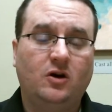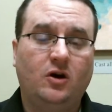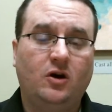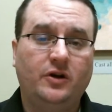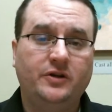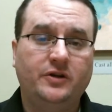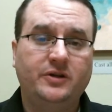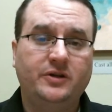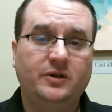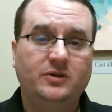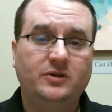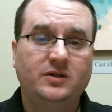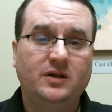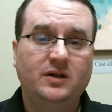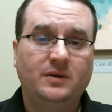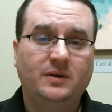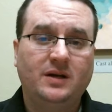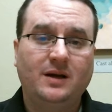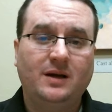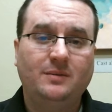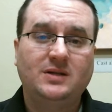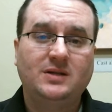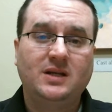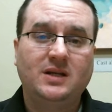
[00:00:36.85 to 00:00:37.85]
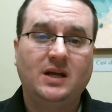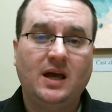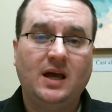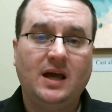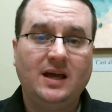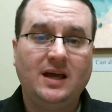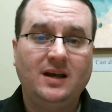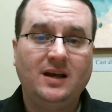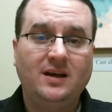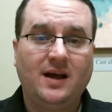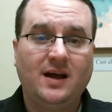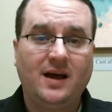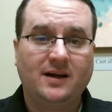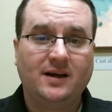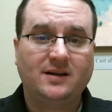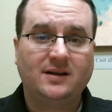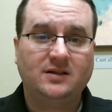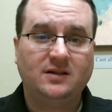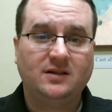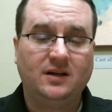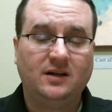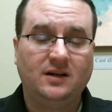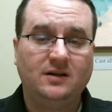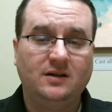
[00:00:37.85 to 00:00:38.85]
Also, sometimes in an
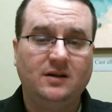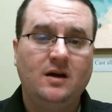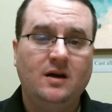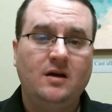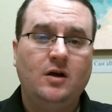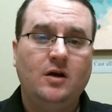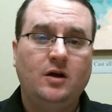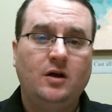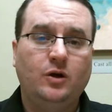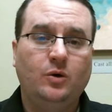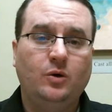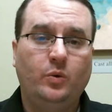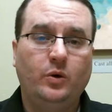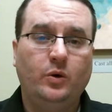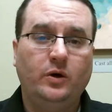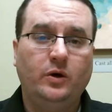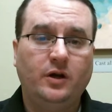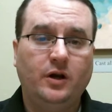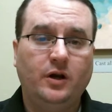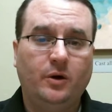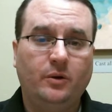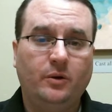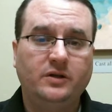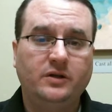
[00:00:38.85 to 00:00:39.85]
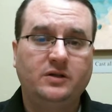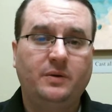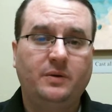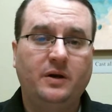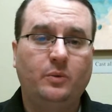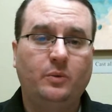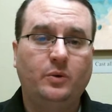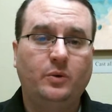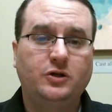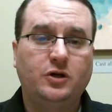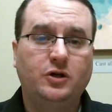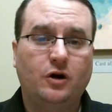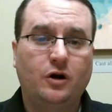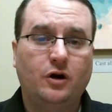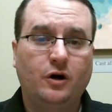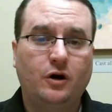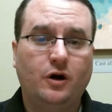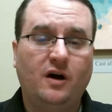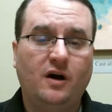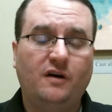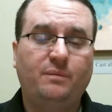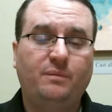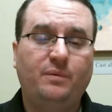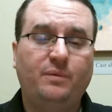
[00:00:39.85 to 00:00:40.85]
accident, you wouldn't notice, but it would turn
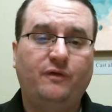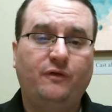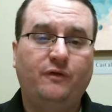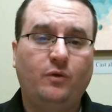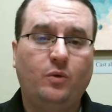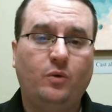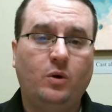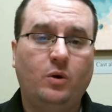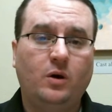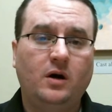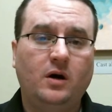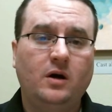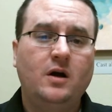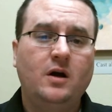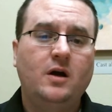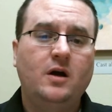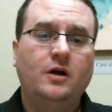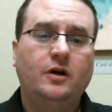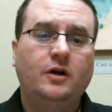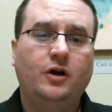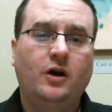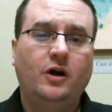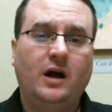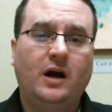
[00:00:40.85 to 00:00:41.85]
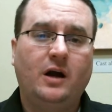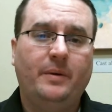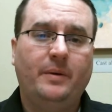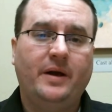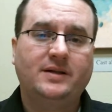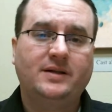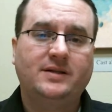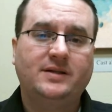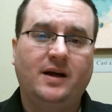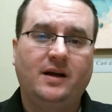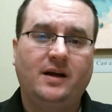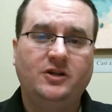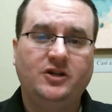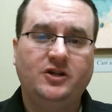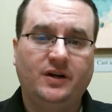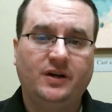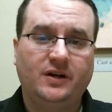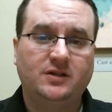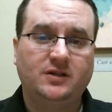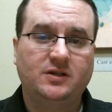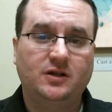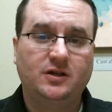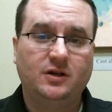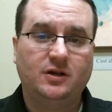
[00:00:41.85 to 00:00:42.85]
off before your airbags had a
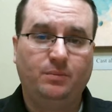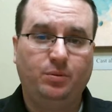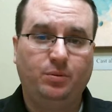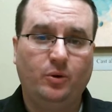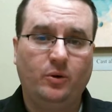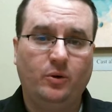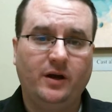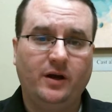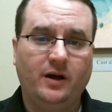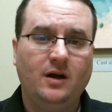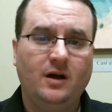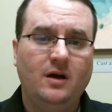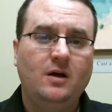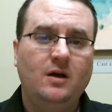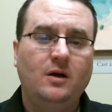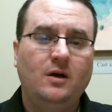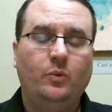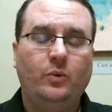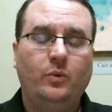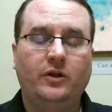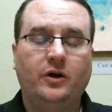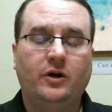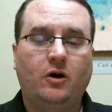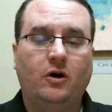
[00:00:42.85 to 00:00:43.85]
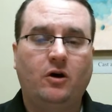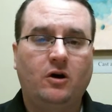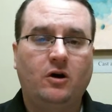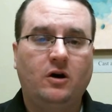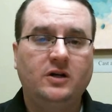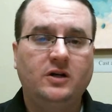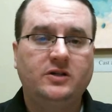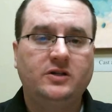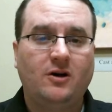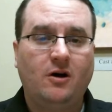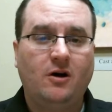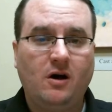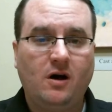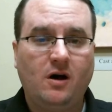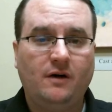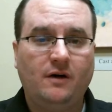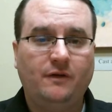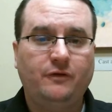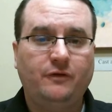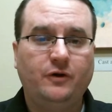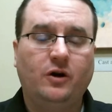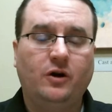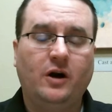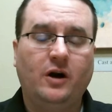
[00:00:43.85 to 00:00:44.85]
chance to deploy. When the car is
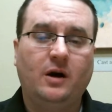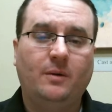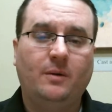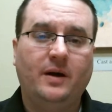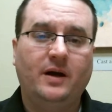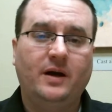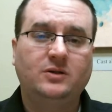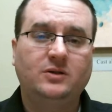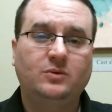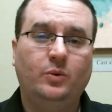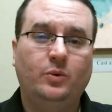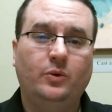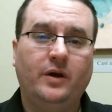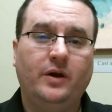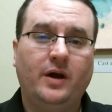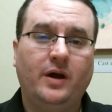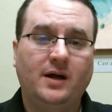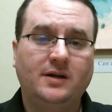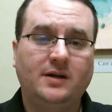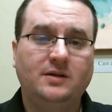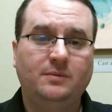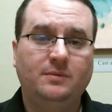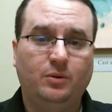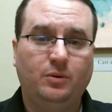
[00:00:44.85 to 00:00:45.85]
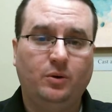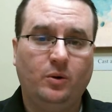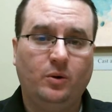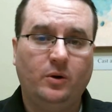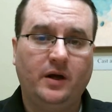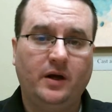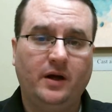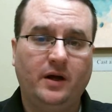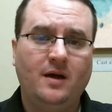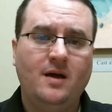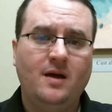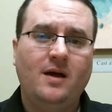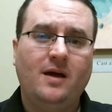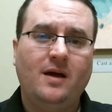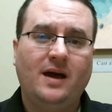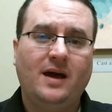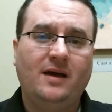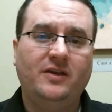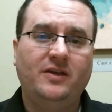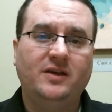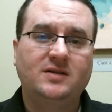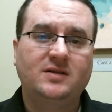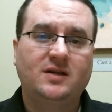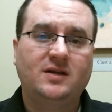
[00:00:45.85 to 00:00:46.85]
off, your airbags will not deploy,
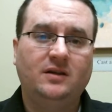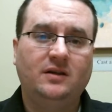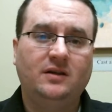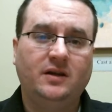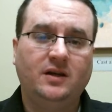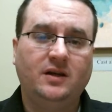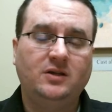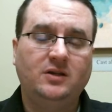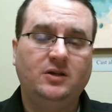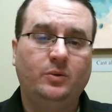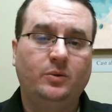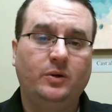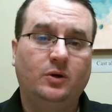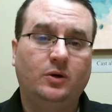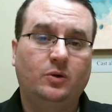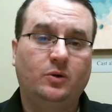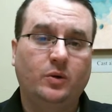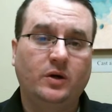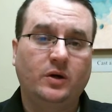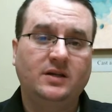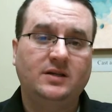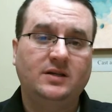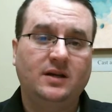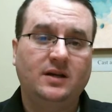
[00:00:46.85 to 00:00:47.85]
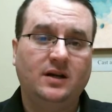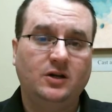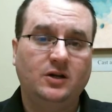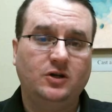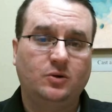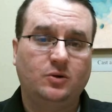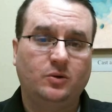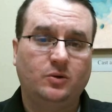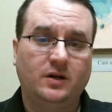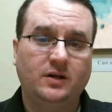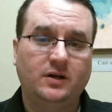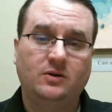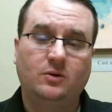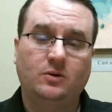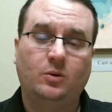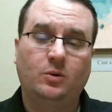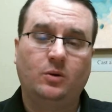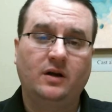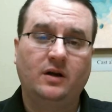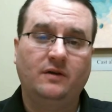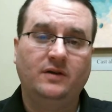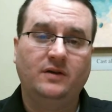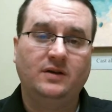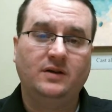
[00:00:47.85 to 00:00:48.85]
and this can lead to increased injuries
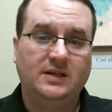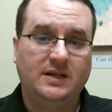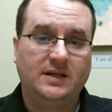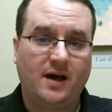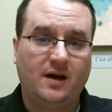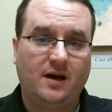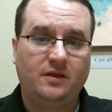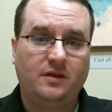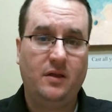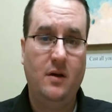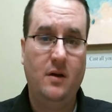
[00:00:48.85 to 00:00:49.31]
or even death.